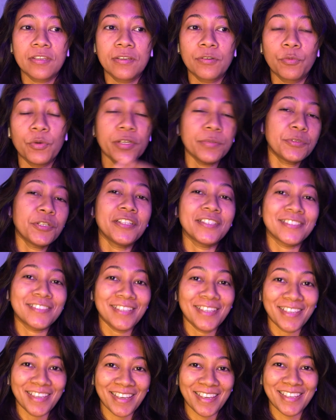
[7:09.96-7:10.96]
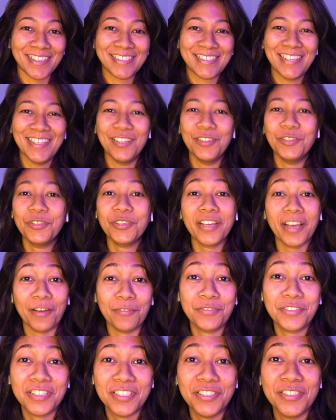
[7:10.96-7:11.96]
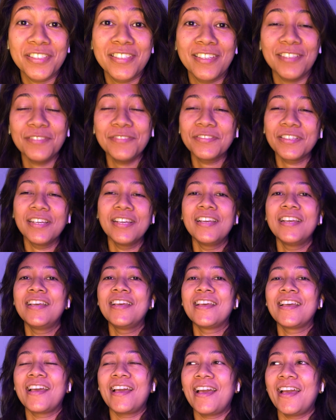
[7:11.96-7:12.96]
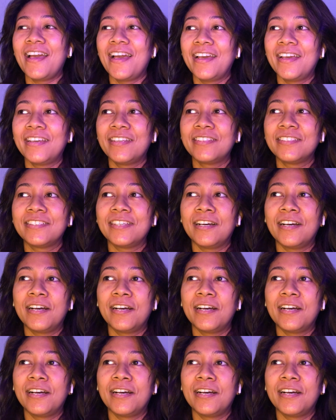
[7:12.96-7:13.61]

what I'm trying to say is look after yourself, and